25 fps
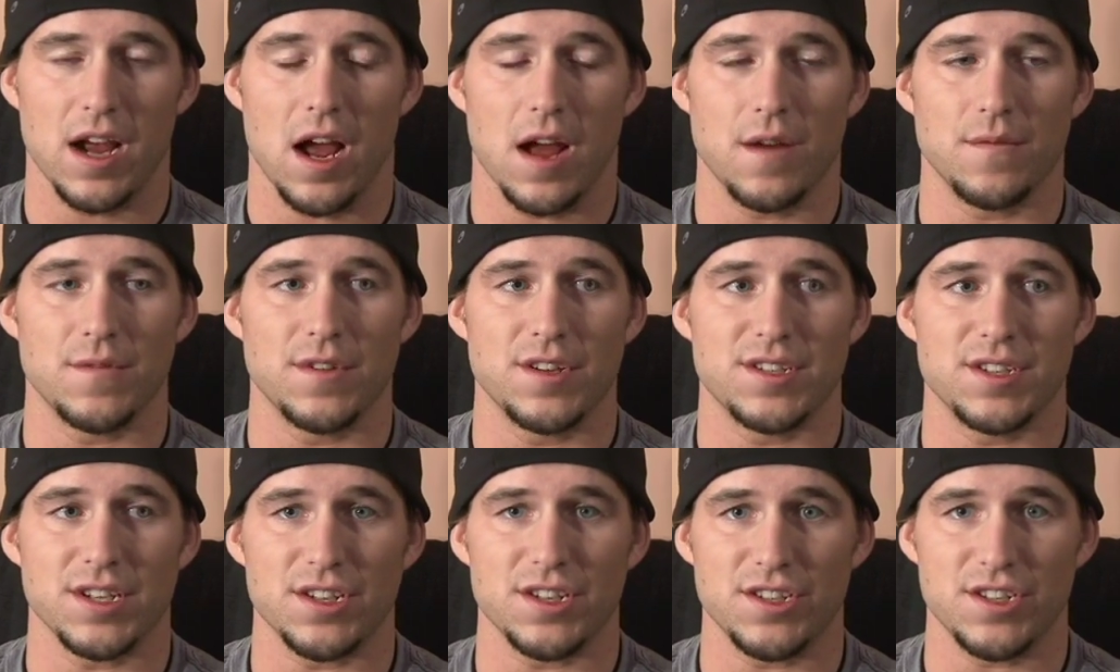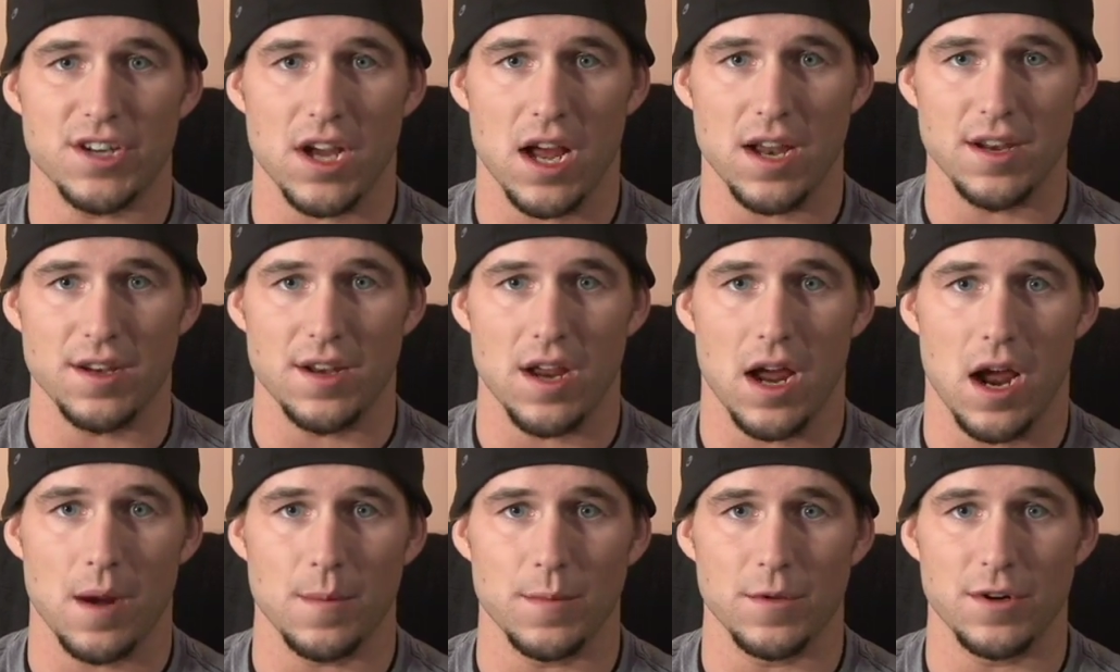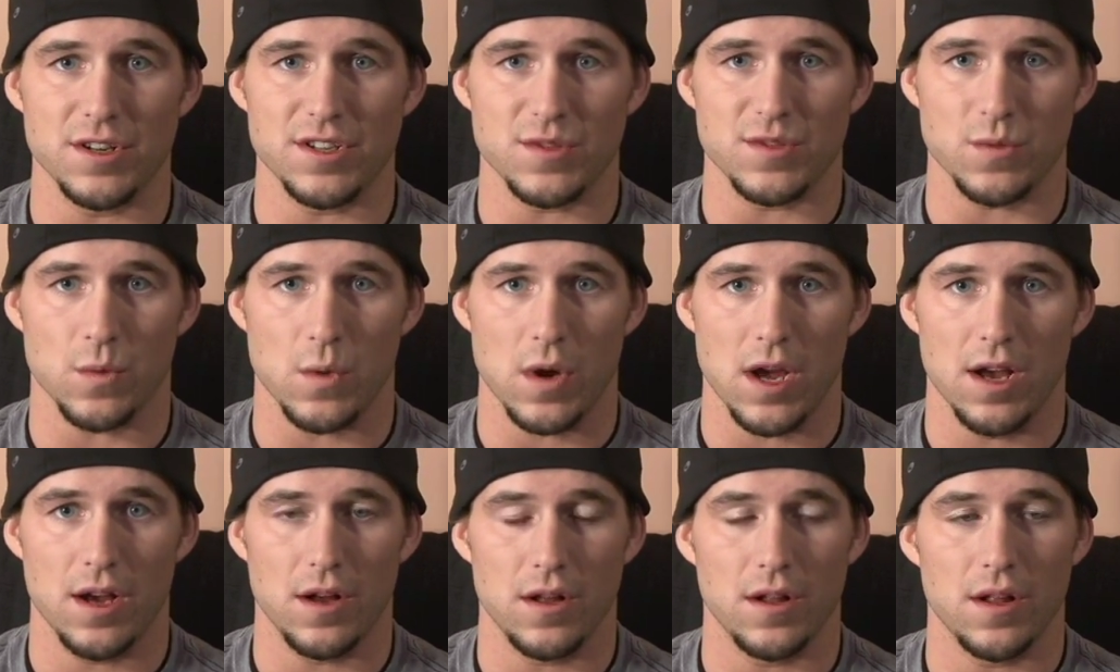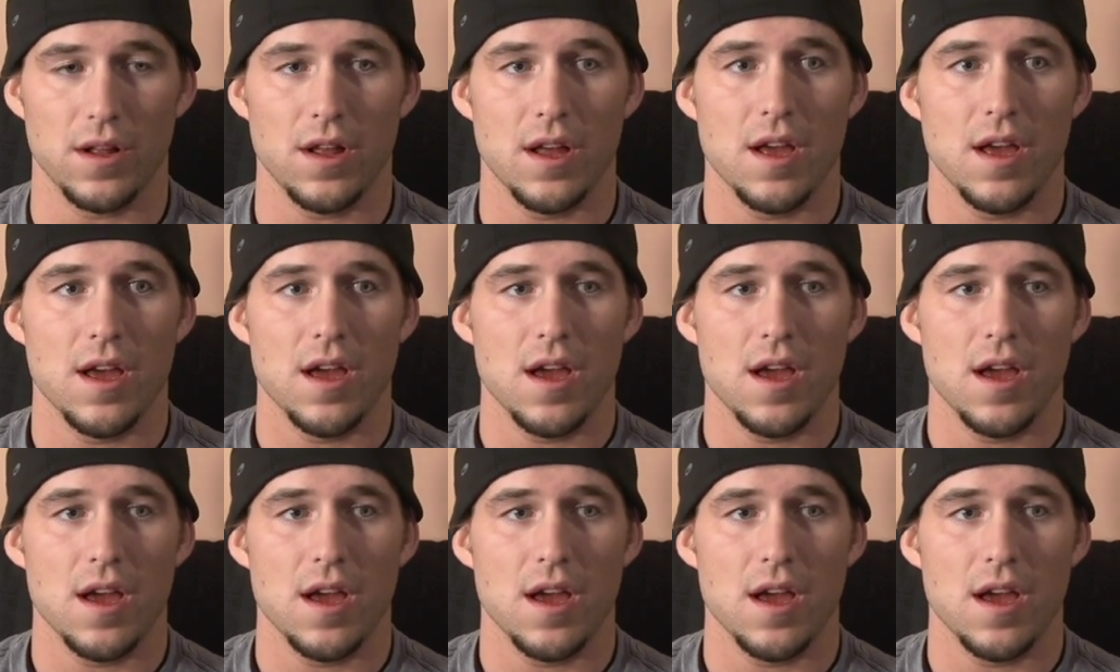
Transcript: Obviously, John Dahmer as well.